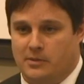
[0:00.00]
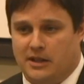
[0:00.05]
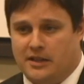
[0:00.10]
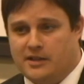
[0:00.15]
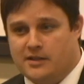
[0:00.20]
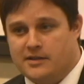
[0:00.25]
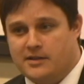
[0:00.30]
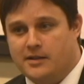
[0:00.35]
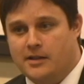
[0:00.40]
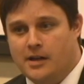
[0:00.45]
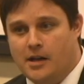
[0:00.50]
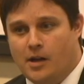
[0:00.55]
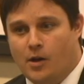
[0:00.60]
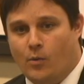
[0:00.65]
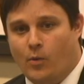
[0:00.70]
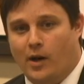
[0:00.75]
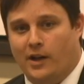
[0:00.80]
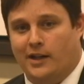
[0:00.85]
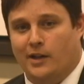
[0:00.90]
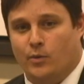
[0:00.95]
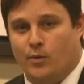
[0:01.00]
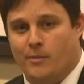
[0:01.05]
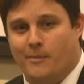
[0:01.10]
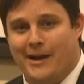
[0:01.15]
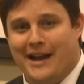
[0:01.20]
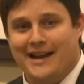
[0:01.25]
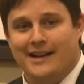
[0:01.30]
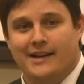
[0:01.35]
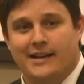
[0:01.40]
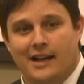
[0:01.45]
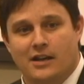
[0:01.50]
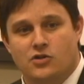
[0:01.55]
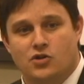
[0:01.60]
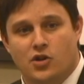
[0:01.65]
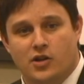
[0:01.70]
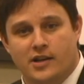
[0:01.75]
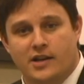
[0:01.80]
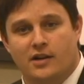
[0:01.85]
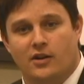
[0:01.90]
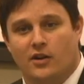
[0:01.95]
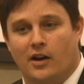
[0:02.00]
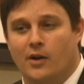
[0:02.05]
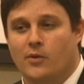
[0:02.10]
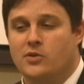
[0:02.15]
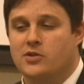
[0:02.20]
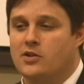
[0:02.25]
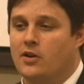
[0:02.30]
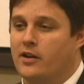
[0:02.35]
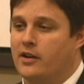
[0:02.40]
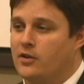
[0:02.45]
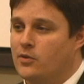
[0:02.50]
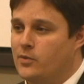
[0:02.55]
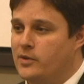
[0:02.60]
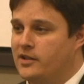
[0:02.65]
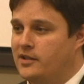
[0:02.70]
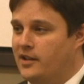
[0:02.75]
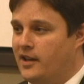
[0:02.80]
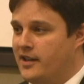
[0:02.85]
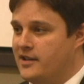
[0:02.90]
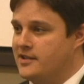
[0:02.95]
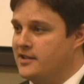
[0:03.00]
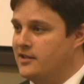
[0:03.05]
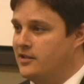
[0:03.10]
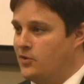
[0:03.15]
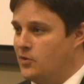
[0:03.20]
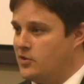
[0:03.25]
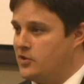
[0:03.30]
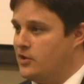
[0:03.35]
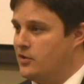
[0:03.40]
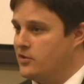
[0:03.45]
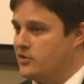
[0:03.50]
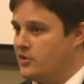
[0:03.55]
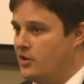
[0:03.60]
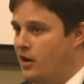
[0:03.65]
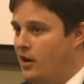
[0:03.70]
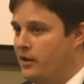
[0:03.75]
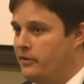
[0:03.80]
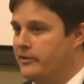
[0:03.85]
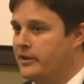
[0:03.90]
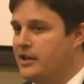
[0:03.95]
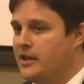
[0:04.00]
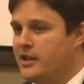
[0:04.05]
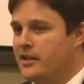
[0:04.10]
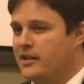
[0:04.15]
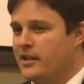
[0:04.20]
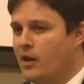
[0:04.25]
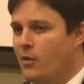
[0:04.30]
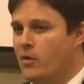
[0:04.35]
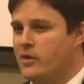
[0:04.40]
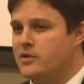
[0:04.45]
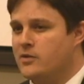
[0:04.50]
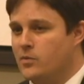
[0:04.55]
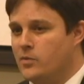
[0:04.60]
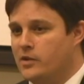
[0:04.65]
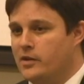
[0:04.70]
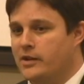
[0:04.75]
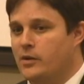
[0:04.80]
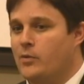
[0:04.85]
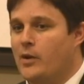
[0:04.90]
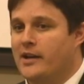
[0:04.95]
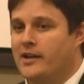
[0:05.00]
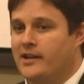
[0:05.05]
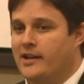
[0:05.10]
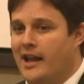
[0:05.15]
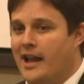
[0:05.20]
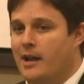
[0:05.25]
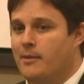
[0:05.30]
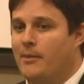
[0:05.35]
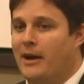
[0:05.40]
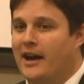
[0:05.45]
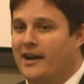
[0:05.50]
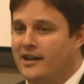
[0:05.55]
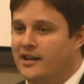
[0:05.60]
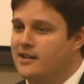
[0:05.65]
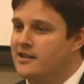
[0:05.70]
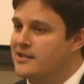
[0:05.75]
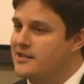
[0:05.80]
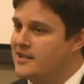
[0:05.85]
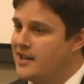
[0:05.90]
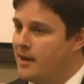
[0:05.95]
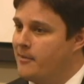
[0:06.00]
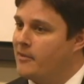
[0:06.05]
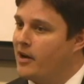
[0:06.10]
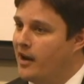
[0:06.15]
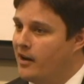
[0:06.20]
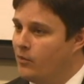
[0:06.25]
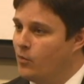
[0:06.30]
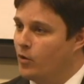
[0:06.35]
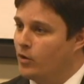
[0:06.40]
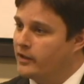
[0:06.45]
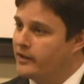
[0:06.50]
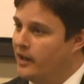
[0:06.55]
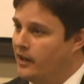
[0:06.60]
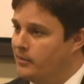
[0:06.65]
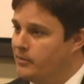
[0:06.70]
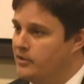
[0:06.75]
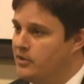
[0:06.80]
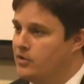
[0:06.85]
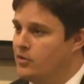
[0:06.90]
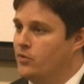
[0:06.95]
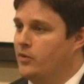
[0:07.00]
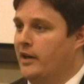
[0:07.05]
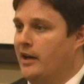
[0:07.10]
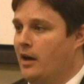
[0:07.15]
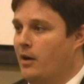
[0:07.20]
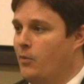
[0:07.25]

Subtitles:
because while I remain an engineer, I was starting to realize in those years off that I wasn't really ready to head back into the same kind of work that I'd been doing.